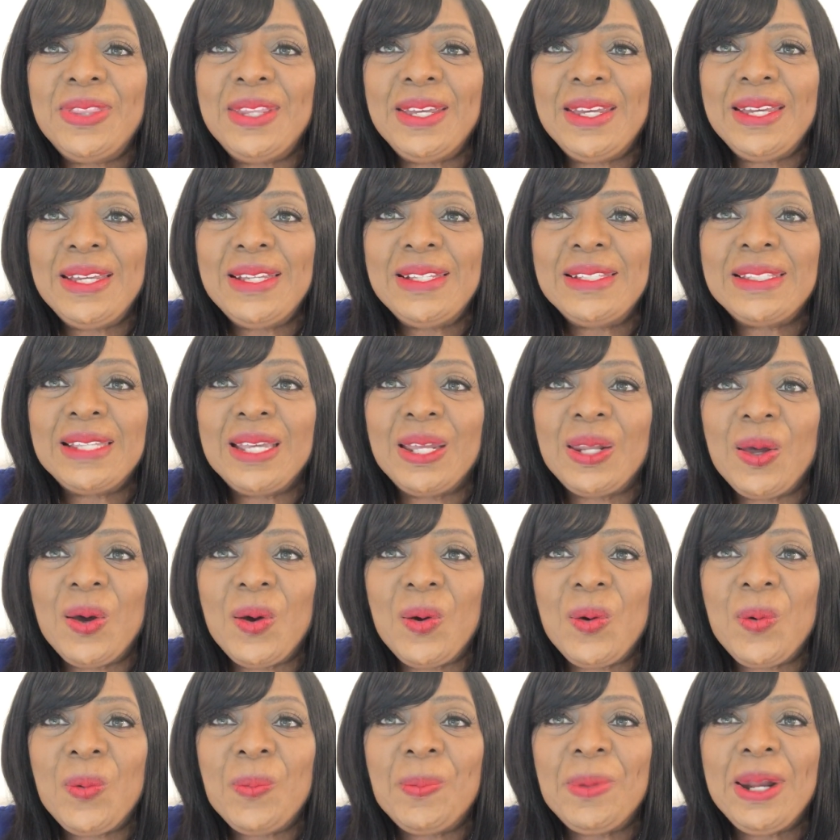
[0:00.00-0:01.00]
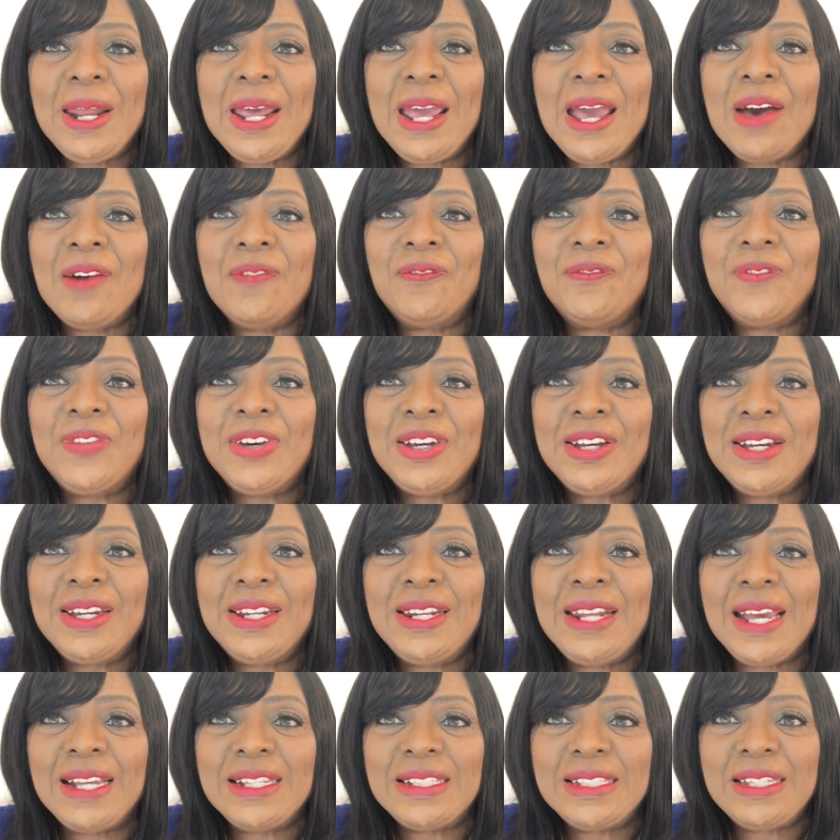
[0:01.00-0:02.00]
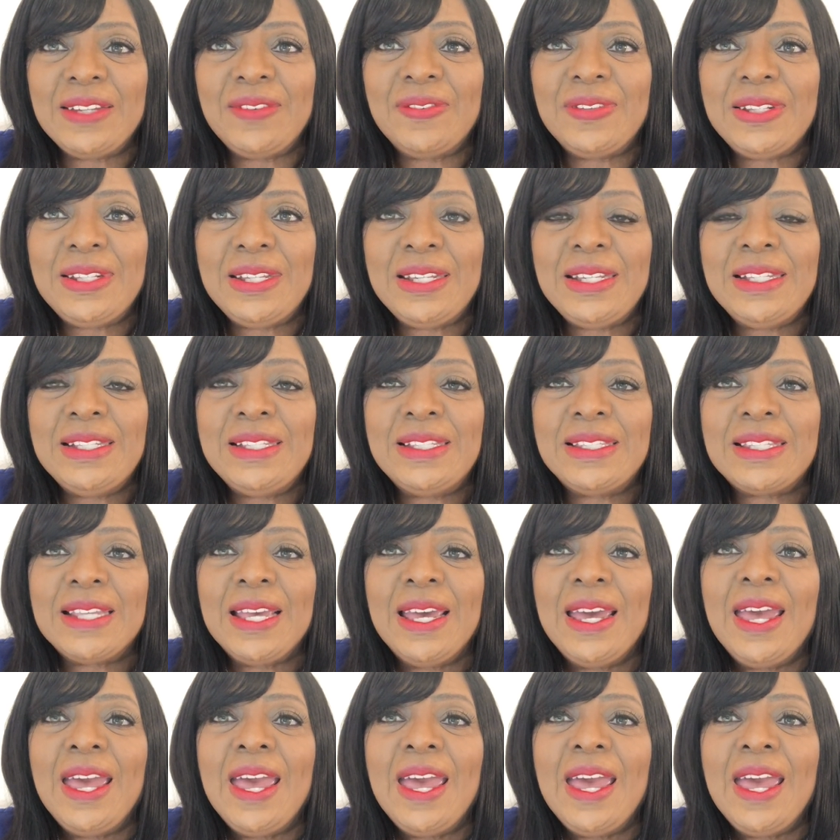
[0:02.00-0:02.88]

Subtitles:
things at home and have fun activities